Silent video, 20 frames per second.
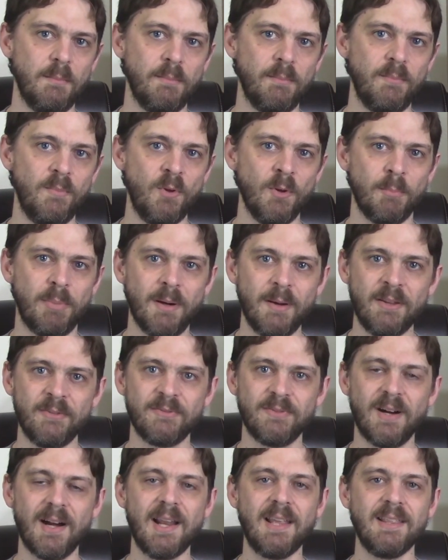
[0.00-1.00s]
You'll probably
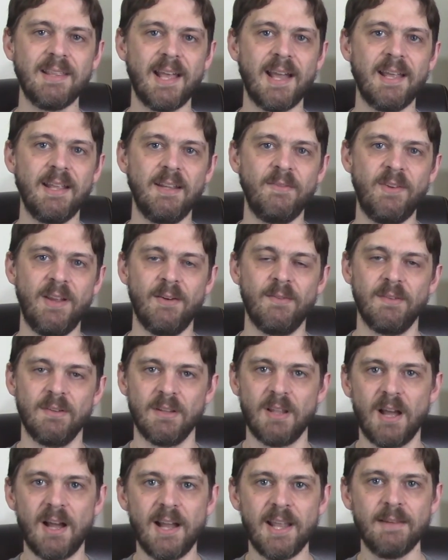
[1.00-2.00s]
find that if you have a
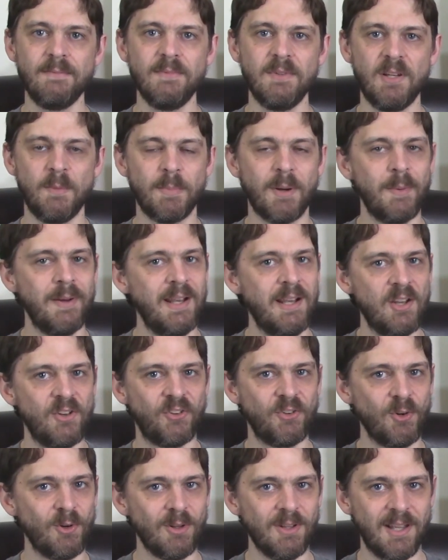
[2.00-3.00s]
line, you probably need a
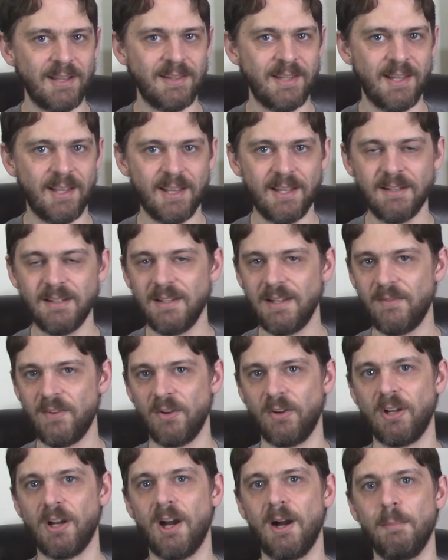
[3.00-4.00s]
circle at the end. If you
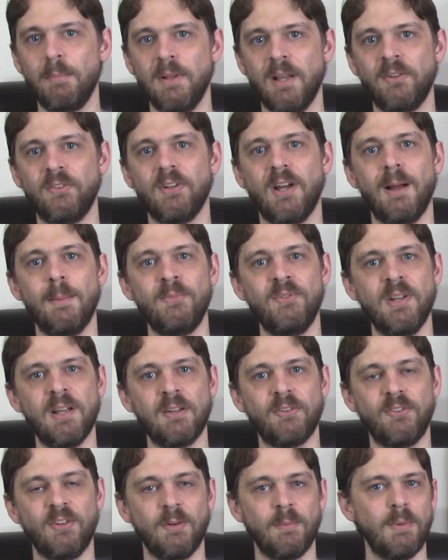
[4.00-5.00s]
have complex
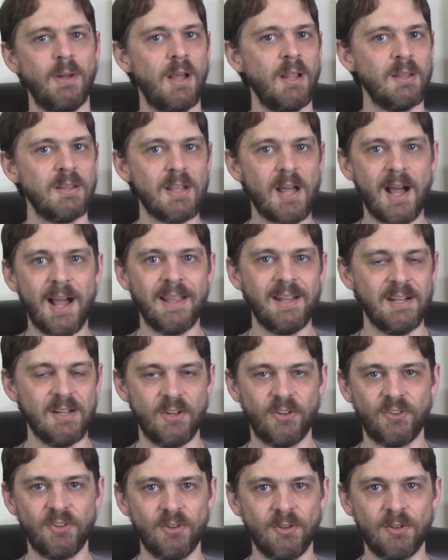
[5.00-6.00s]
objects, they're a line and a
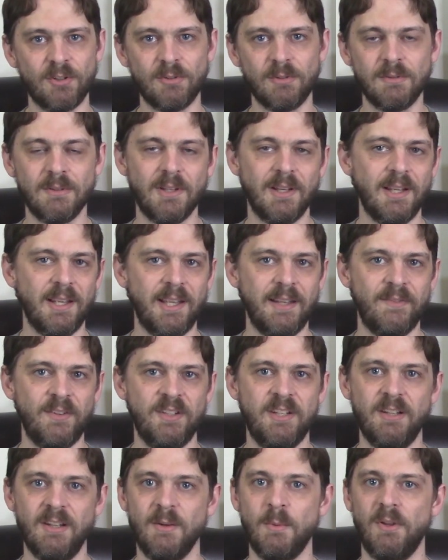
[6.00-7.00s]
circle. If you're
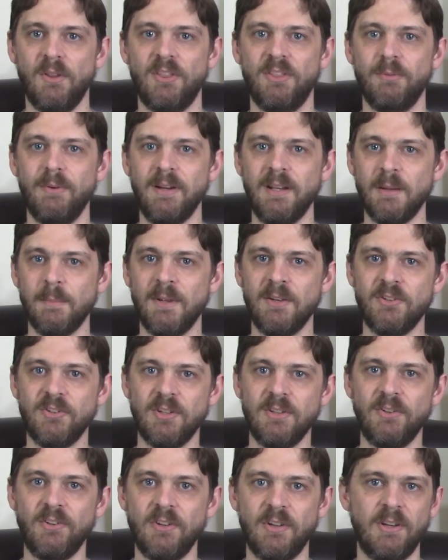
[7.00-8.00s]
dealing with 3
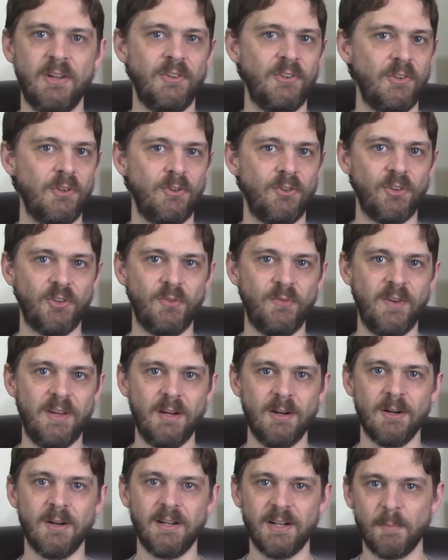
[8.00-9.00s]
dimensions, it's a
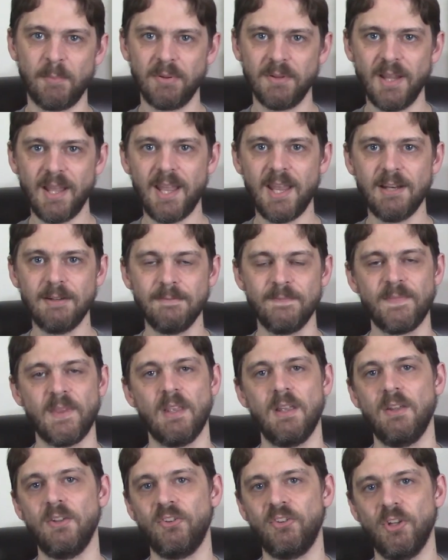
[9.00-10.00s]
sphere and a plane.
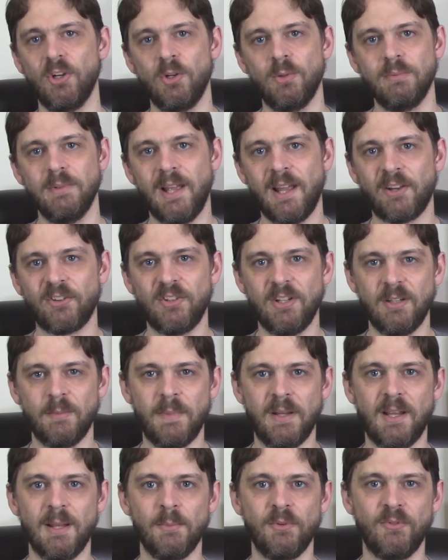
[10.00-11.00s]
So actually it
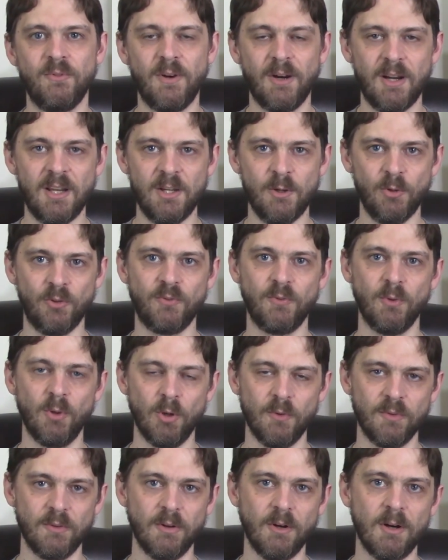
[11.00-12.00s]
becomes very useful
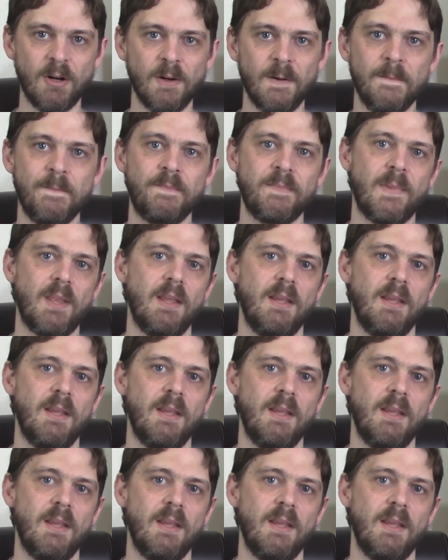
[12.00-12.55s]
overall.